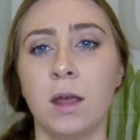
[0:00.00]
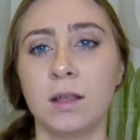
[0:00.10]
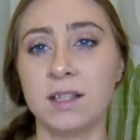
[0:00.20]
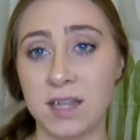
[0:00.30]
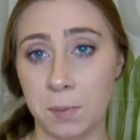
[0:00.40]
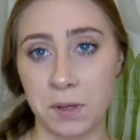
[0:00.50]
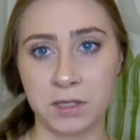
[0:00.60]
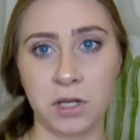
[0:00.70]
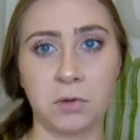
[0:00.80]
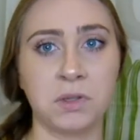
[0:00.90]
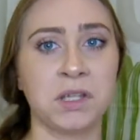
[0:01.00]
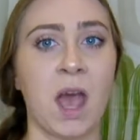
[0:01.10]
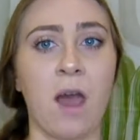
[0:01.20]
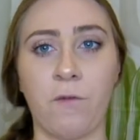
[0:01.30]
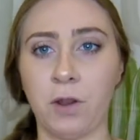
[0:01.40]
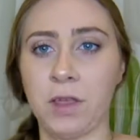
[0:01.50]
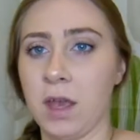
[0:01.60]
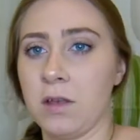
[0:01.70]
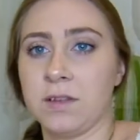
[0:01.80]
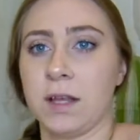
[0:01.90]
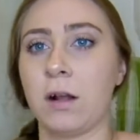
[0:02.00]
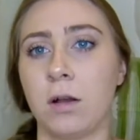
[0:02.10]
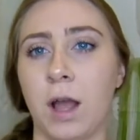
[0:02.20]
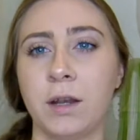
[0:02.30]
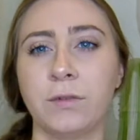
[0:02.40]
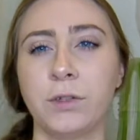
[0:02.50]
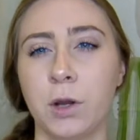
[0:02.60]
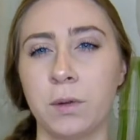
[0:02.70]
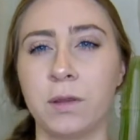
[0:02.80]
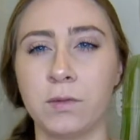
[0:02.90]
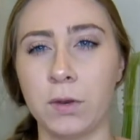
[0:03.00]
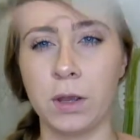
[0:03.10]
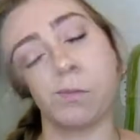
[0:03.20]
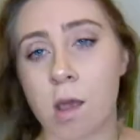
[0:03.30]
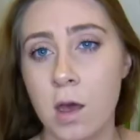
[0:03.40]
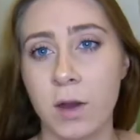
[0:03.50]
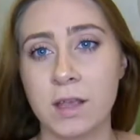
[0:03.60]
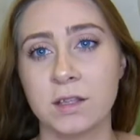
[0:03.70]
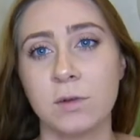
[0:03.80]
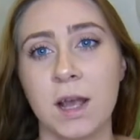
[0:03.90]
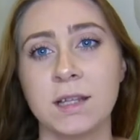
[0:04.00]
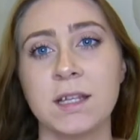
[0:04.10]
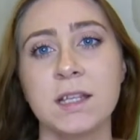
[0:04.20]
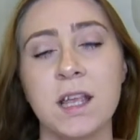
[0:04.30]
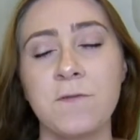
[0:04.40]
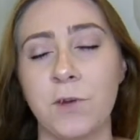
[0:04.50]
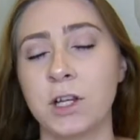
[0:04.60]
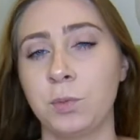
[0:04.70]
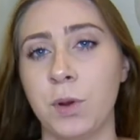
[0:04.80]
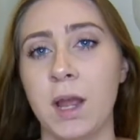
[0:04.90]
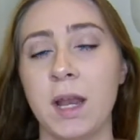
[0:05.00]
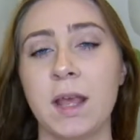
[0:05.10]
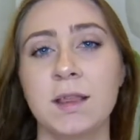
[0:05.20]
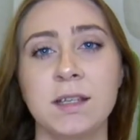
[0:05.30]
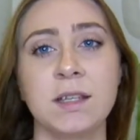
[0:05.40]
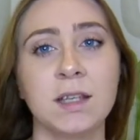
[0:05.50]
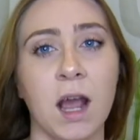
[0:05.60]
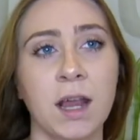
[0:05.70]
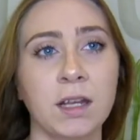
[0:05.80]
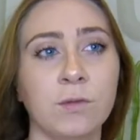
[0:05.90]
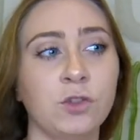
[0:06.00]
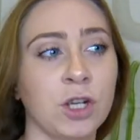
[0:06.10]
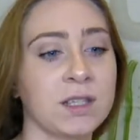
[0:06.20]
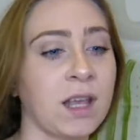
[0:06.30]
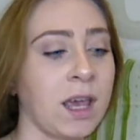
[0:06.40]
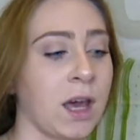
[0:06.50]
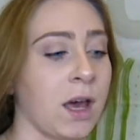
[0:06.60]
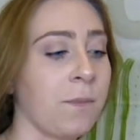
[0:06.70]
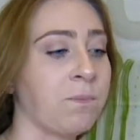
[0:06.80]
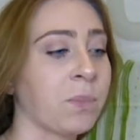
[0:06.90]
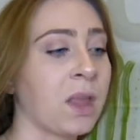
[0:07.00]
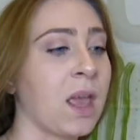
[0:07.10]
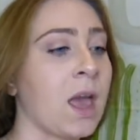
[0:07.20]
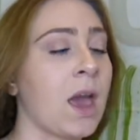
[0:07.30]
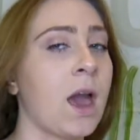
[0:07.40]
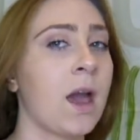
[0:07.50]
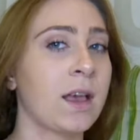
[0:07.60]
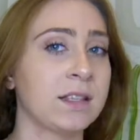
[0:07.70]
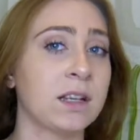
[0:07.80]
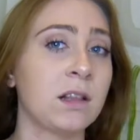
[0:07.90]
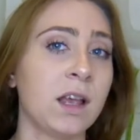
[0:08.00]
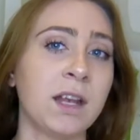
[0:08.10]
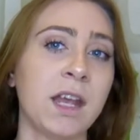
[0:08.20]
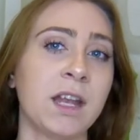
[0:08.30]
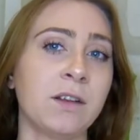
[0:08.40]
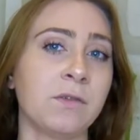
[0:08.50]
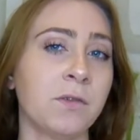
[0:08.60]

stepping stones to everything else that I'll kind of show in this video. Okay, so next is a French braid, and this is kind of just like a escalated